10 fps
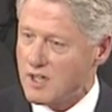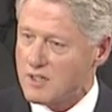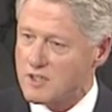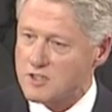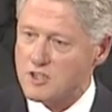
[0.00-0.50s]

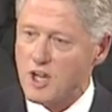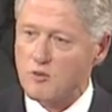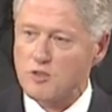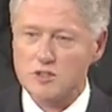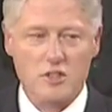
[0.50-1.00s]
The
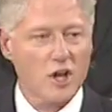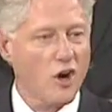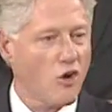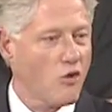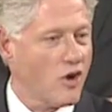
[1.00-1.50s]
sun was
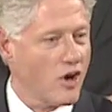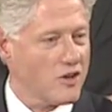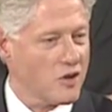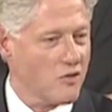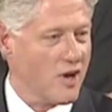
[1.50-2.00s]
low on
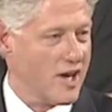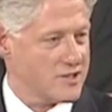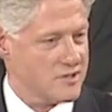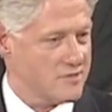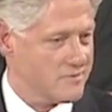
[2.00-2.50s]
the
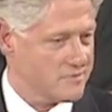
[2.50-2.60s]
horizon.